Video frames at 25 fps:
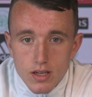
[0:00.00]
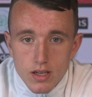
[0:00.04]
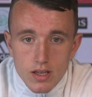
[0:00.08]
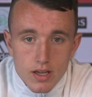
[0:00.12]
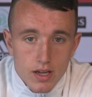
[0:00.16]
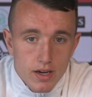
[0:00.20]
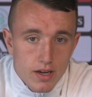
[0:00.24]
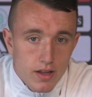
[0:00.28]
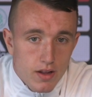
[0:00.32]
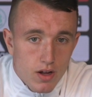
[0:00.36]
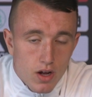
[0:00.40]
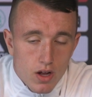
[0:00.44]

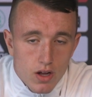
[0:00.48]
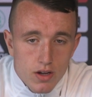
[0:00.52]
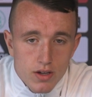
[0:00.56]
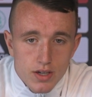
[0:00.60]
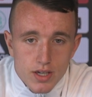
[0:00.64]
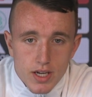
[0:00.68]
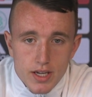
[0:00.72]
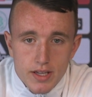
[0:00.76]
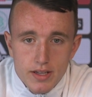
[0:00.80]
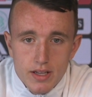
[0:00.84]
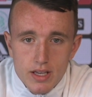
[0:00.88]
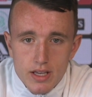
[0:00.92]
of the other
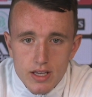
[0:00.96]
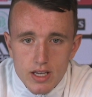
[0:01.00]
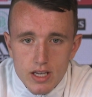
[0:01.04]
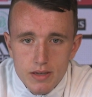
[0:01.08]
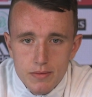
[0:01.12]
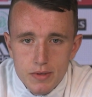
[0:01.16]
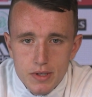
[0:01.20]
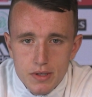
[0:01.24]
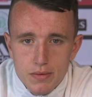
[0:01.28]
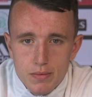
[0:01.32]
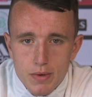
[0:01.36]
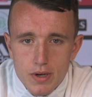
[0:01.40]
side of the game
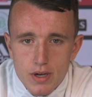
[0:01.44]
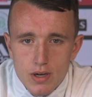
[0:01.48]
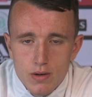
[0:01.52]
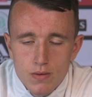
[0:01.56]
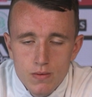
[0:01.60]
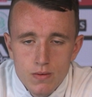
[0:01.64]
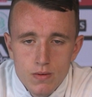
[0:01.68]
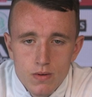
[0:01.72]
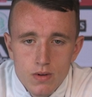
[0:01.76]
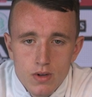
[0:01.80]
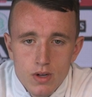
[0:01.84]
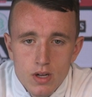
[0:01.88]
as
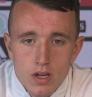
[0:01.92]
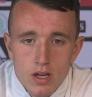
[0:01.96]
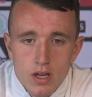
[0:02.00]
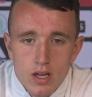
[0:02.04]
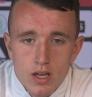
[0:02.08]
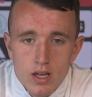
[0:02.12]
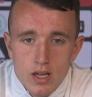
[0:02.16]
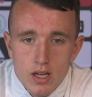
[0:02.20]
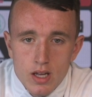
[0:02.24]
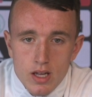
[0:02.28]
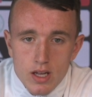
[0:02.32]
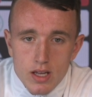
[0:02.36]
well.
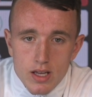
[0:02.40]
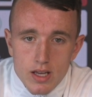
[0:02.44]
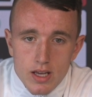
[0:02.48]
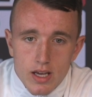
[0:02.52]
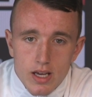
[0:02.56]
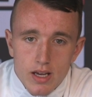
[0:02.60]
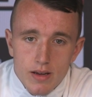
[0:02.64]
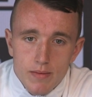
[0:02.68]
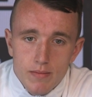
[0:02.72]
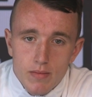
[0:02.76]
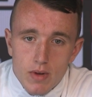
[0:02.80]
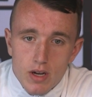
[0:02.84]

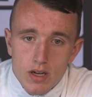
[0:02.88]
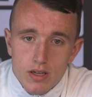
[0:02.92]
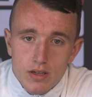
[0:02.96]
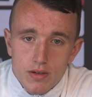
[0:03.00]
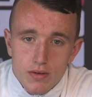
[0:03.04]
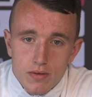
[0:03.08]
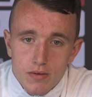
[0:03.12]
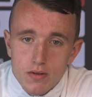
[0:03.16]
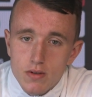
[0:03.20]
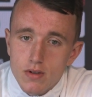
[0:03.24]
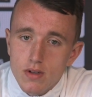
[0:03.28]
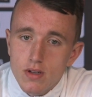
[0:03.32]

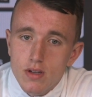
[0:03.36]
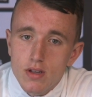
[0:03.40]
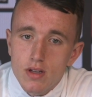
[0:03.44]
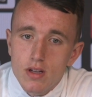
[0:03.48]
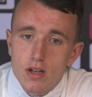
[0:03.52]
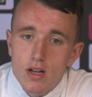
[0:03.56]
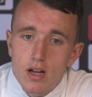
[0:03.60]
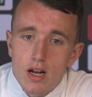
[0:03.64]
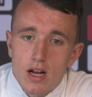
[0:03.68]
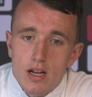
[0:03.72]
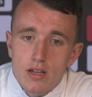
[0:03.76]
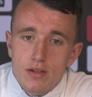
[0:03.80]
That's
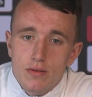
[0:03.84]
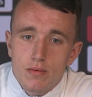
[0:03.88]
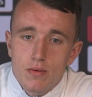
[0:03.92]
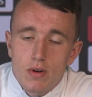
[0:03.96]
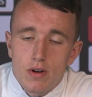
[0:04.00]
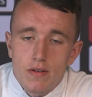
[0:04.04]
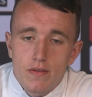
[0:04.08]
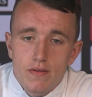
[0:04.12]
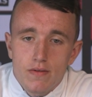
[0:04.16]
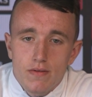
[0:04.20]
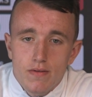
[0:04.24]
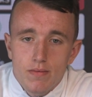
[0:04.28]
what
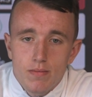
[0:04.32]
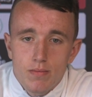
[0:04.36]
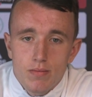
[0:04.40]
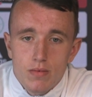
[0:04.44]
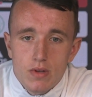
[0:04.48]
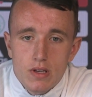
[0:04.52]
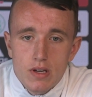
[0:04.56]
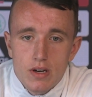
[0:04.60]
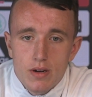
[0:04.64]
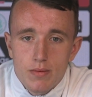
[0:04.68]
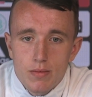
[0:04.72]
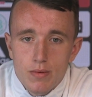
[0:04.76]
I've
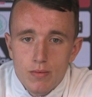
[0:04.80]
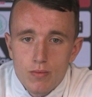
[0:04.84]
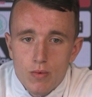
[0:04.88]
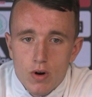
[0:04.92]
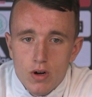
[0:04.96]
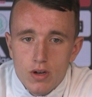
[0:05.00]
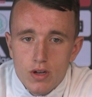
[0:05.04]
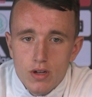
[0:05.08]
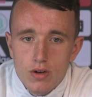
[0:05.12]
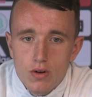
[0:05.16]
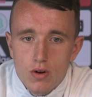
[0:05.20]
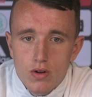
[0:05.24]
kind of been
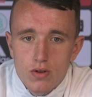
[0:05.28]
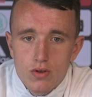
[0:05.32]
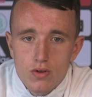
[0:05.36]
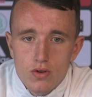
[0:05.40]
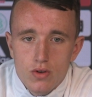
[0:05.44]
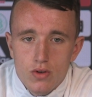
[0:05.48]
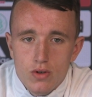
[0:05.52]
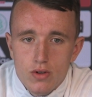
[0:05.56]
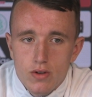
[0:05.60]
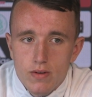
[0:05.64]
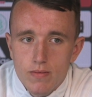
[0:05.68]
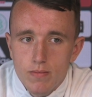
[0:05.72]
working on,
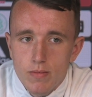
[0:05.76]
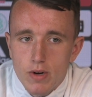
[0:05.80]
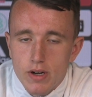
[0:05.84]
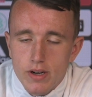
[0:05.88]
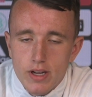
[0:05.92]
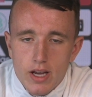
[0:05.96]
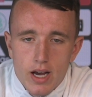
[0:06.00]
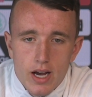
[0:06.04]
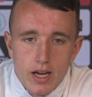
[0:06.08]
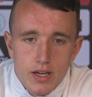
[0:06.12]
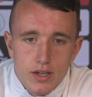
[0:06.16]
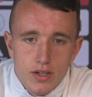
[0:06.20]
just my
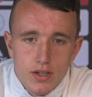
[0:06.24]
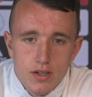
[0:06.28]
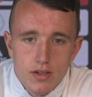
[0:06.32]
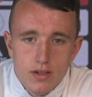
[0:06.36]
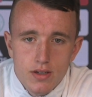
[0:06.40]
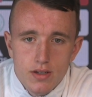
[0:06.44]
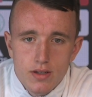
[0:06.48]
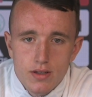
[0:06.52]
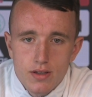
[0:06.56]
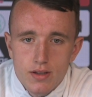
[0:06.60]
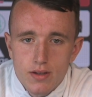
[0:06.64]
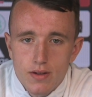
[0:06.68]
reaction
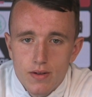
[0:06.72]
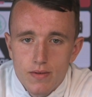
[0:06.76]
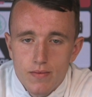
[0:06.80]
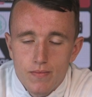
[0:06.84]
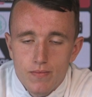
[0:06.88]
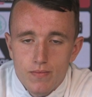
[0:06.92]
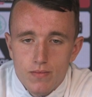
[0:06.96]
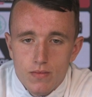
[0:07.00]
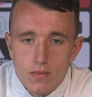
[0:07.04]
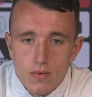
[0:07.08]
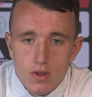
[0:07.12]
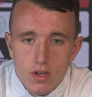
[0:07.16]
and
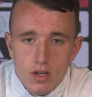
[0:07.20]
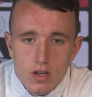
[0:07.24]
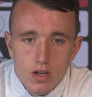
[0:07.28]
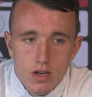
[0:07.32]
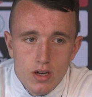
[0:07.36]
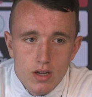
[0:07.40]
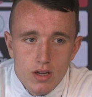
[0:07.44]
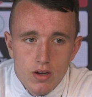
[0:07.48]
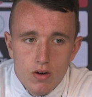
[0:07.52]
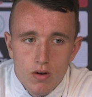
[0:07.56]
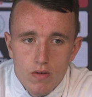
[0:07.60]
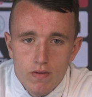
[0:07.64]
kind
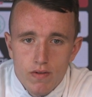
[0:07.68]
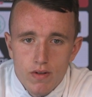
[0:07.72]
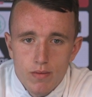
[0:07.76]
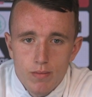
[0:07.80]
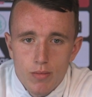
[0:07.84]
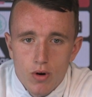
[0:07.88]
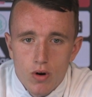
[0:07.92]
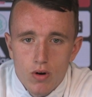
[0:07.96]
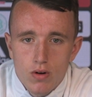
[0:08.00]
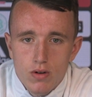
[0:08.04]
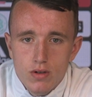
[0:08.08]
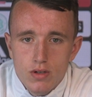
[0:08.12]
of off the
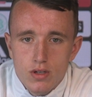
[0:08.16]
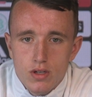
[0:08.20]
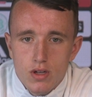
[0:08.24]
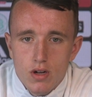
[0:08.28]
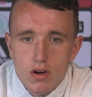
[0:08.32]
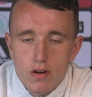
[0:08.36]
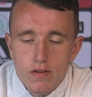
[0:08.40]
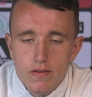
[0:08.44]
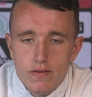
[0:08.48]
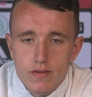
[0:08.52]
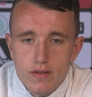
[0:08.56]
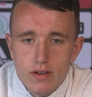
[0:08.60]
ball and
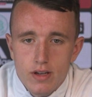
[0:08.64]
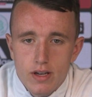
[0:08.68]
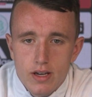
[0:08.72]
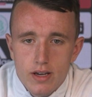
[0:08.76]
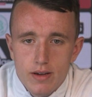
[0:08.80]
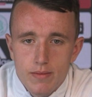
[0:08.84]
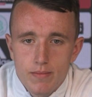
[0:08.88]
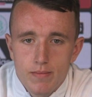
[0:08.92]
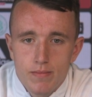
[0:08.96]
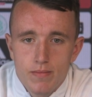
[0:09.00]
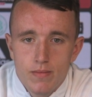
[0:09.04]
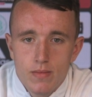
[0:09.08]
stuff.
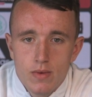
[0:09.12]
That's